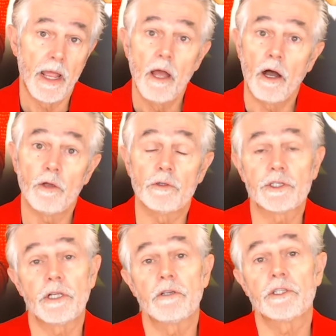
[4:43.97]
I
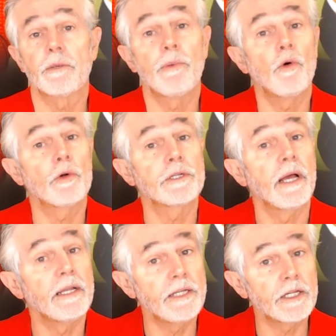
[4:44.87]
also support
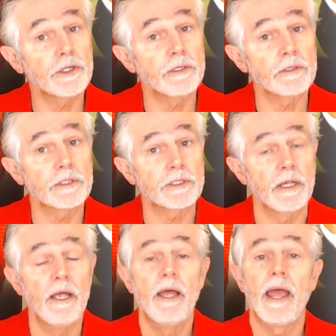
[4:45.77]
addictions
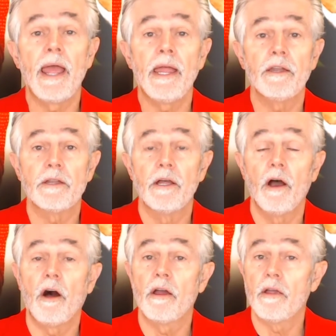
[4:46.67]
and
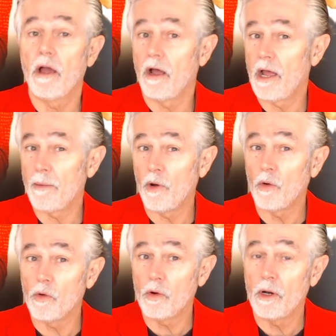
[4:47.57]
I
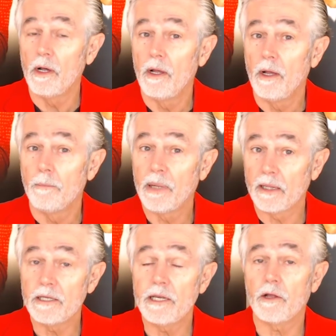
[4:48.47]
abhor
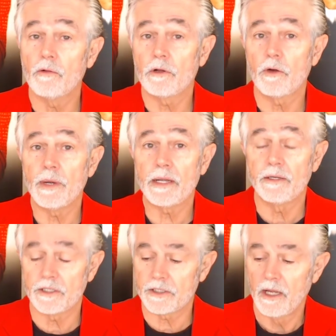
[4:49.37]
political
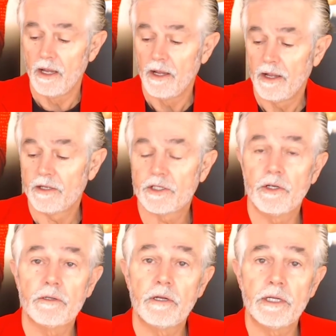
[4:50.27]
correctness. And
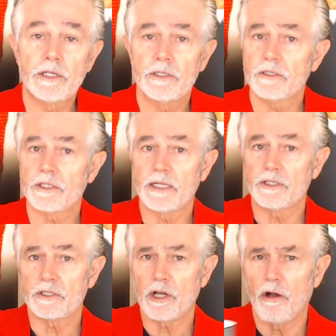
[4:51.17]
certain addictions such
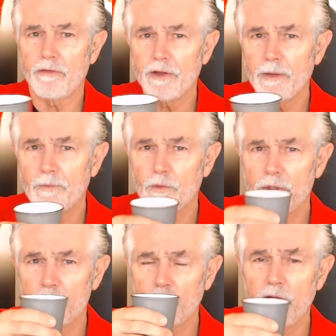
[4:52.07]
as coffee,
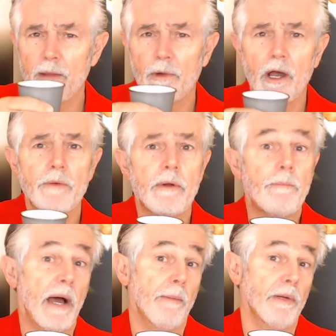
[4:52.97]
drinking my
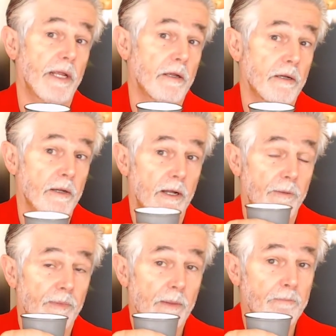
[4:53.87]
Republican
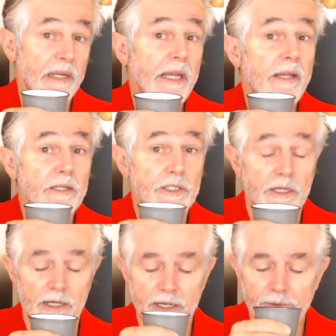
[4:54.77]
beans
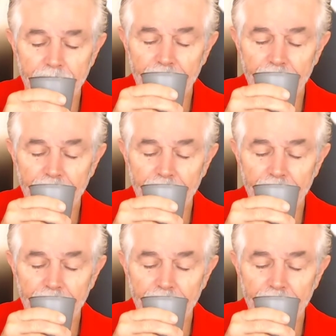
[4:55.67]
today.